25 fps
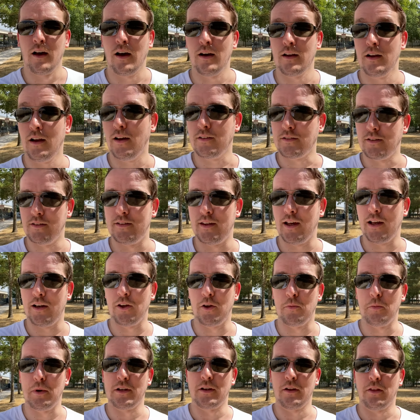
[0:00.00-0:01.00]
I'd like to tell
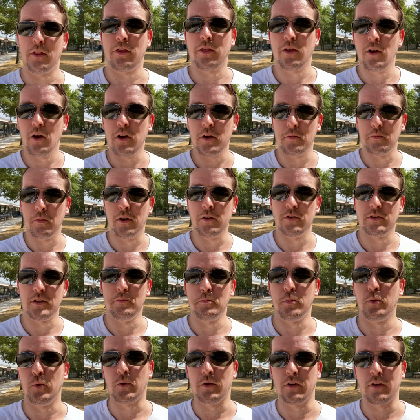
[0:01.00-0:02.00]
you about the third most
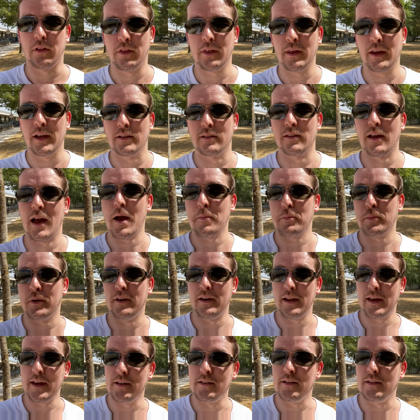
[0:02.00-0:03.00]
important thing to happen
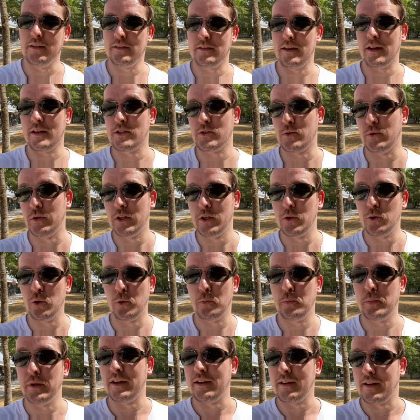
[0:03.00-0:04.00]
in 18th century
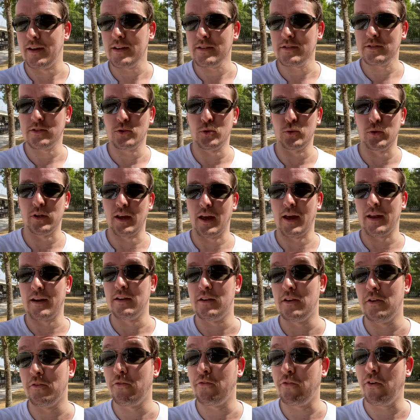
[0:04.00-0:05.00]
European history and
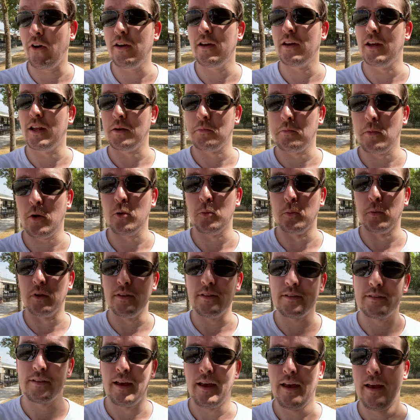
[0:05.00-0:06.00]
a defining
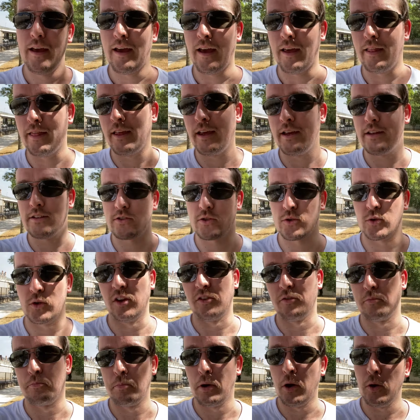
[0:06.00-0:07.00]
moment in the history
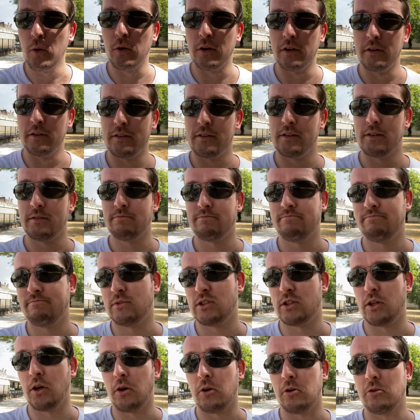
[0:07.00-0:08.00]
of Poland.
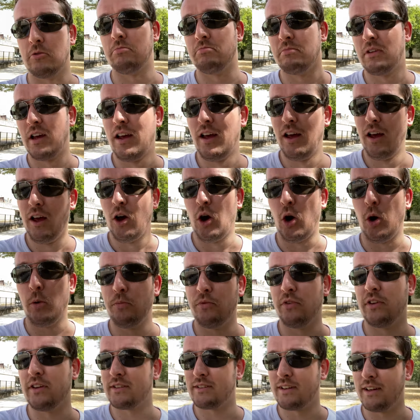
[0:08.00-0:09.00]
So
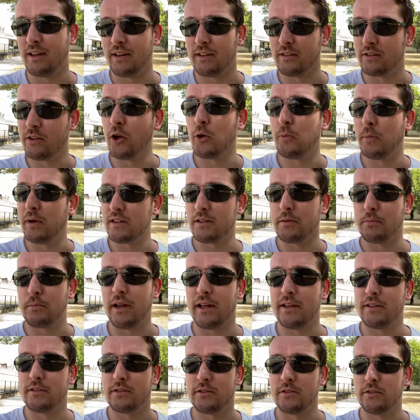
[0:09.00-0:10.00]
obviously there's no better
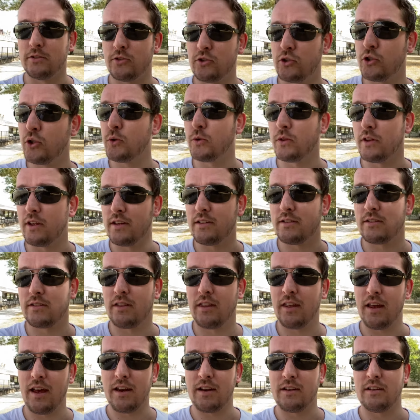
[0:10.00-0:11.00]
place to shoot this
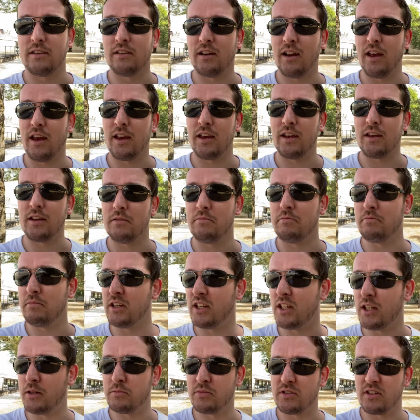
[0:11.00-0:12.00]
than a
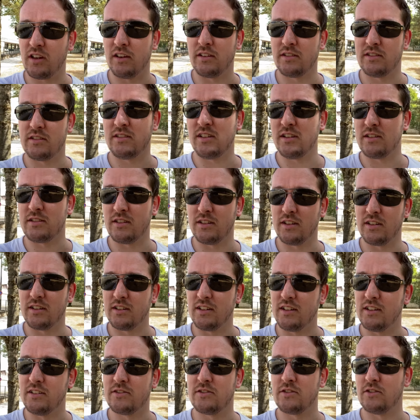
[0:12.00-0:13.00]
medium-sized city
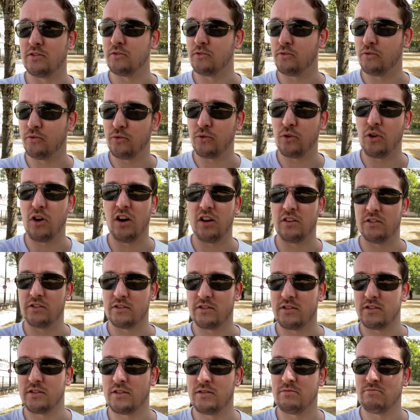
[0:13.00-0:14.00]
in eastern
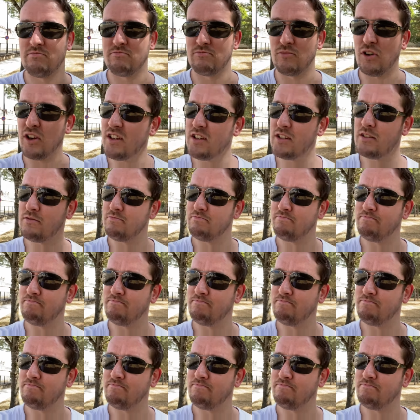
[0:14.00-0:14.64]
France, right?